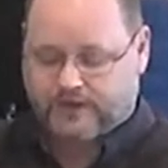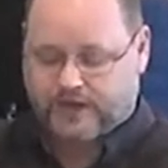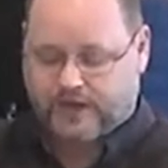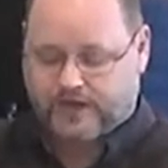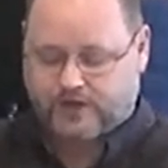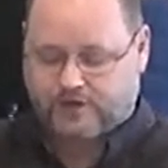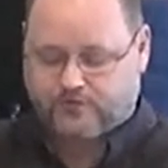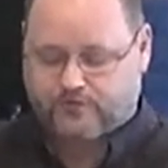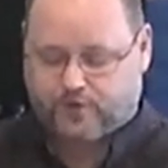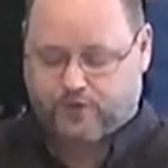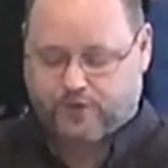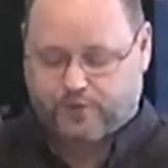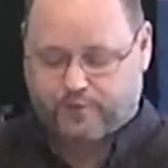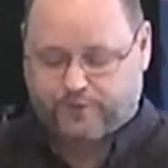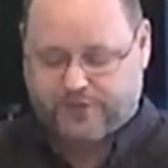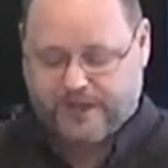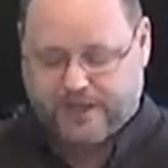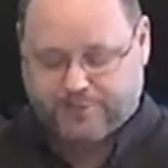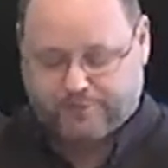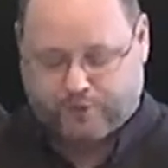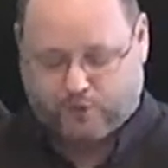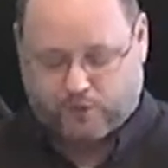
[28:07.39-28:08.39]
that is for the
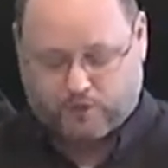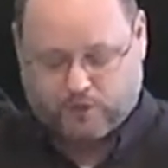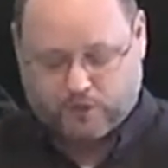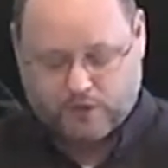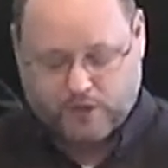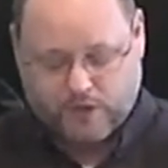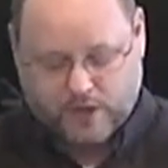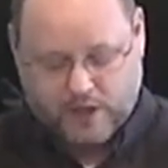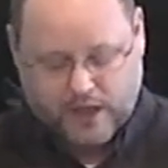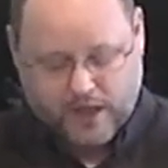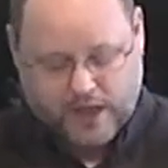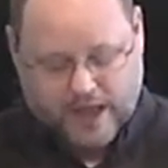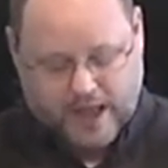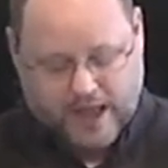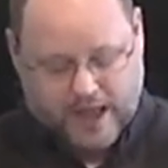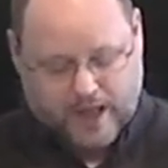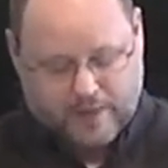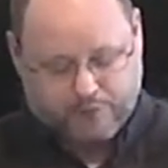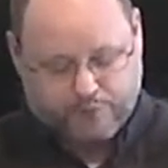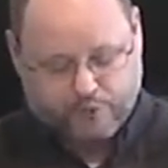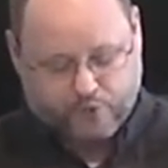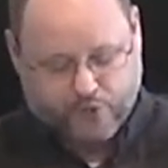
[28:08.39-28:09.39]
people,
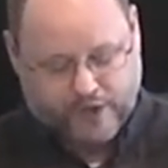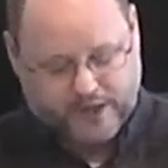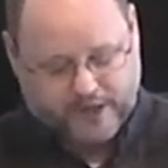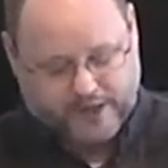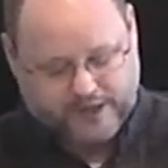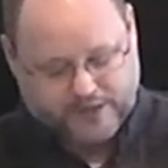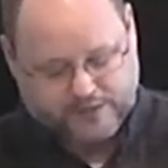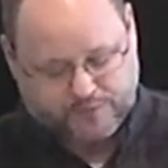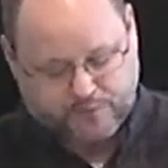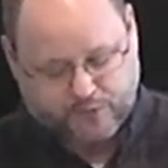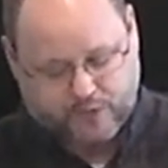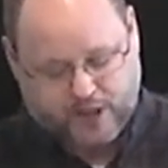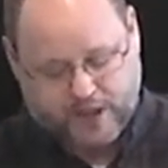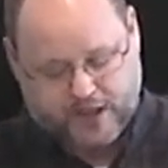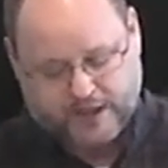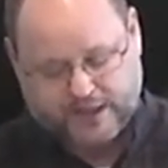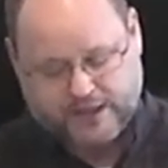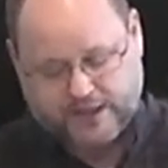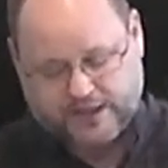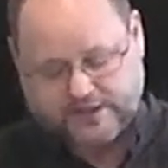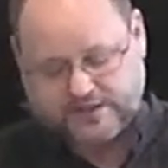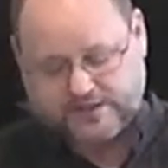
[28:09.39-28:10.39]
and bring its
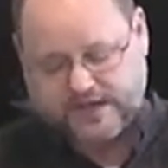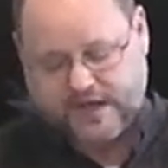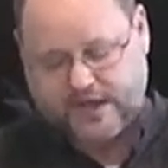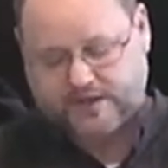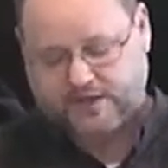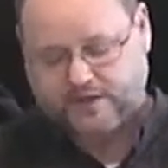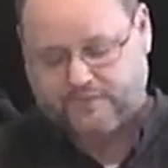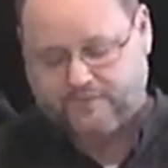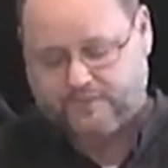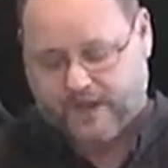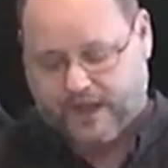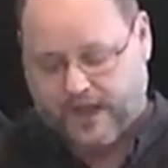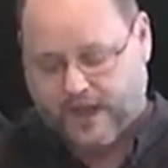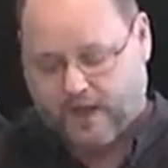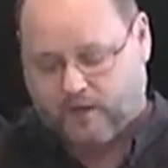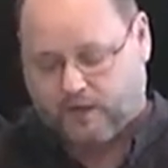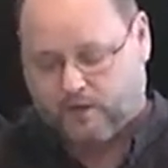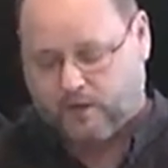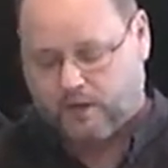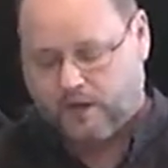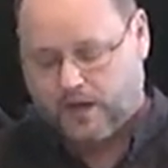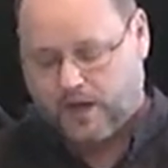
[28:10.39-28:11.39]
blood inside the
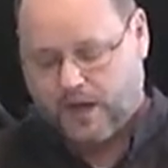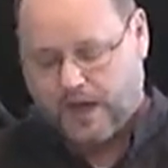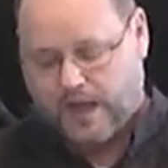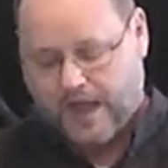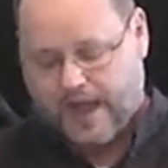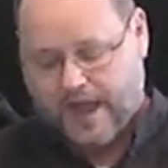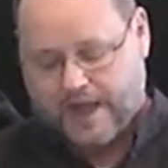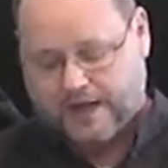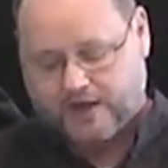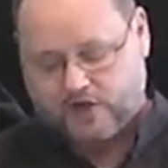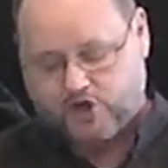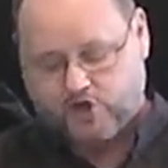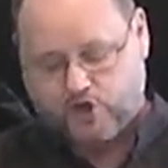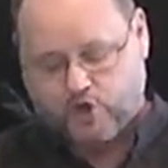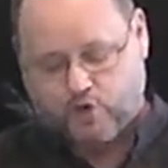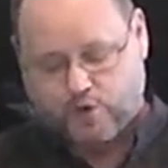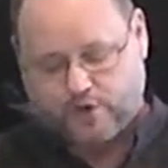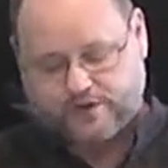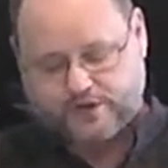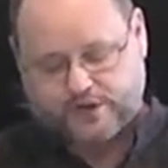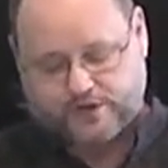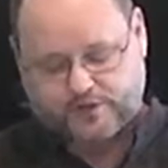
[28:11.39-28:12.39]
veil, and do
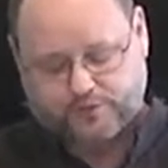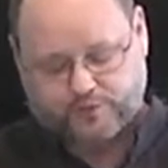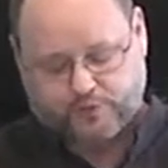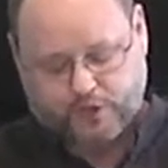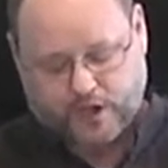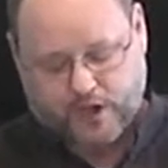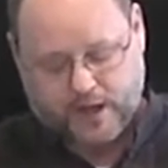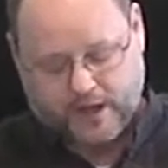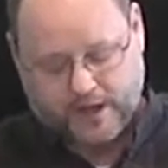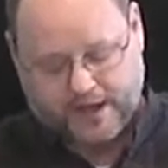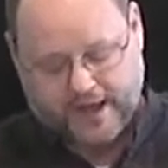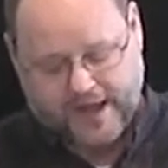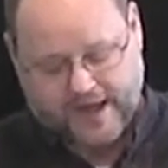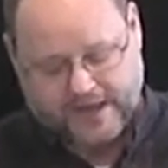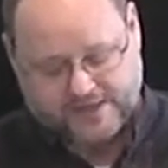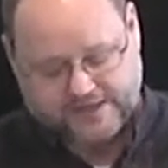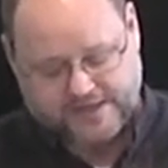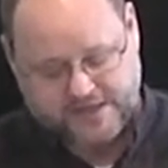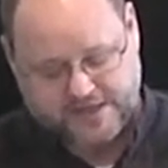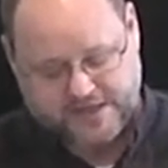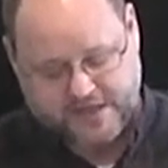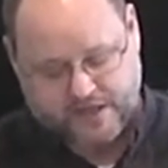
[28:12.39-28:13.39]
with its blood
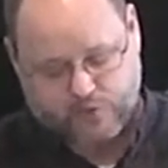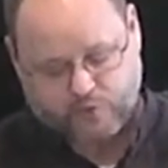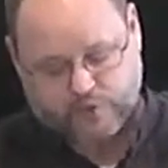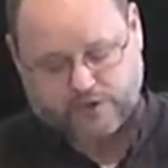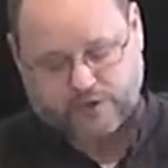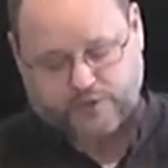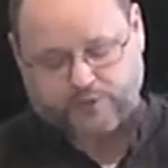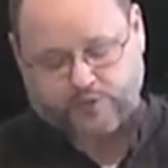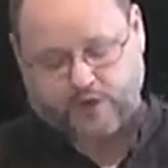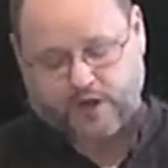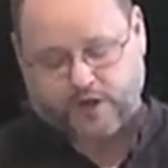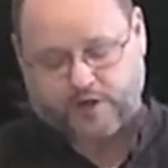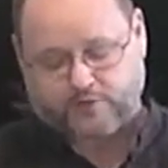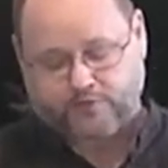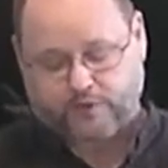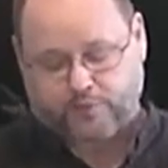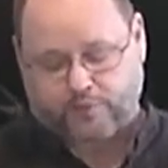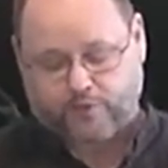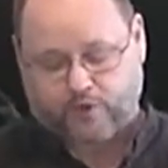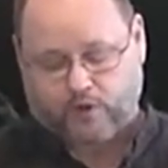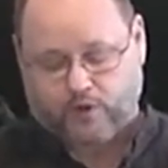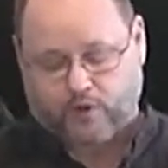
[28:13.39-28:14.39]
as he did with the blood of the
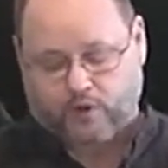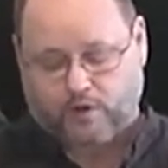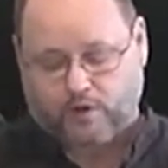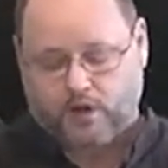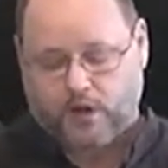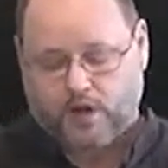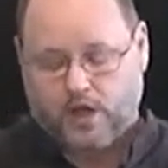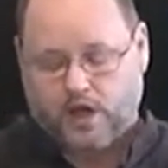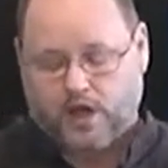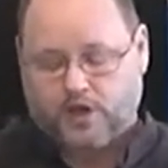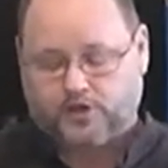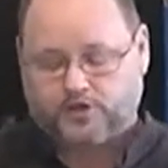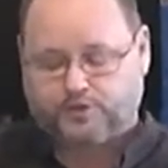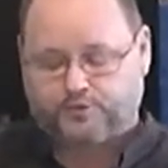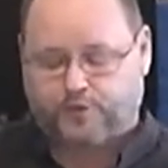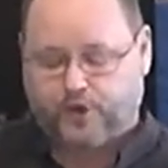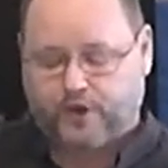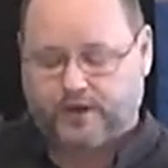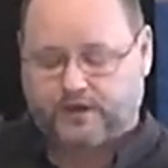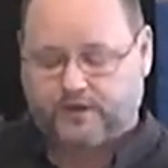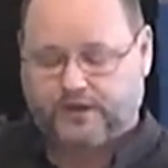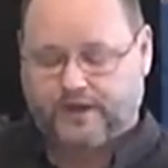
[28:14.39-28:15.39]
bull,
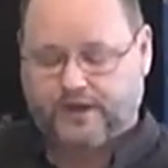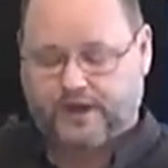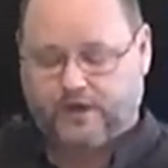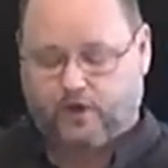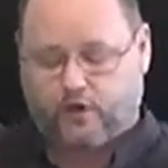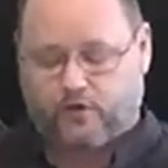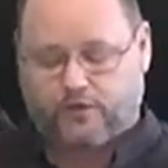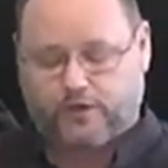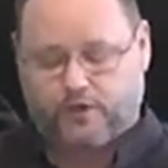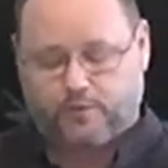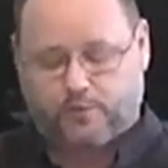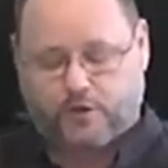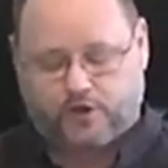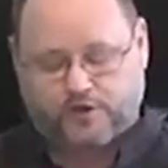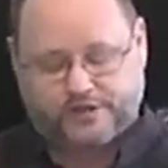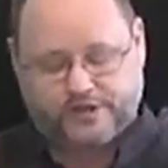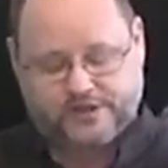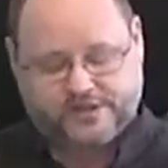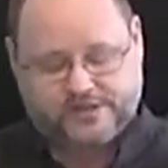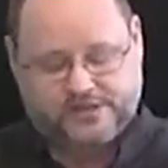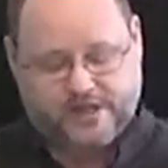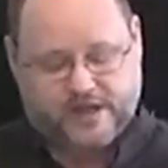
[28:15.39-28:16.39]
sprinkling it over the
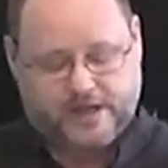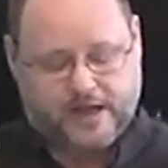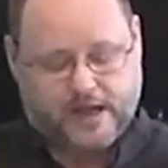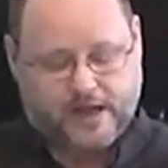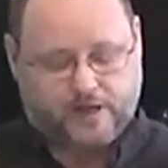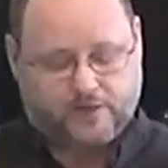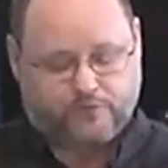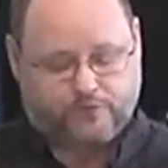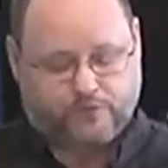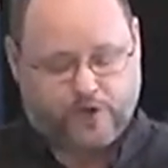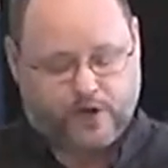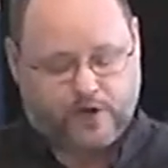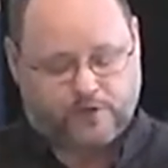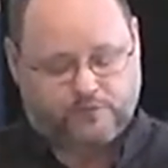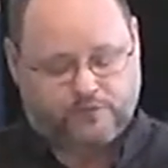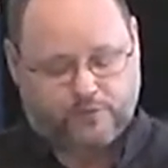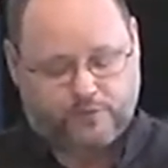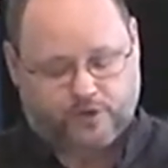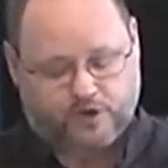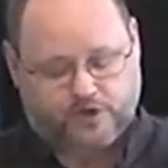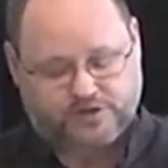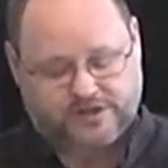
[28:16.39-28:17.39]
mercy seat and in front of
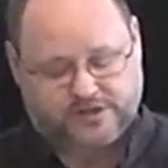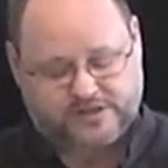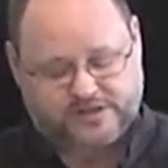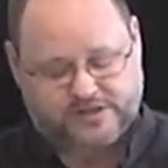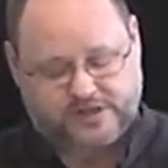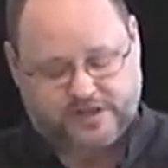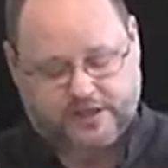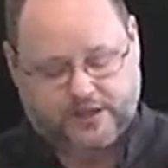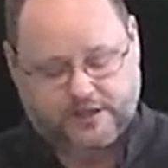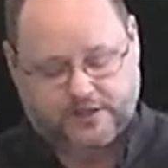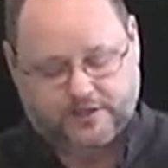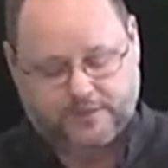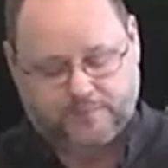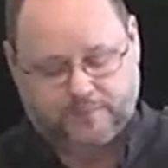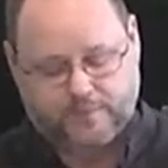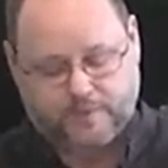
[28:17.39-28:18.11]
the mercy seat.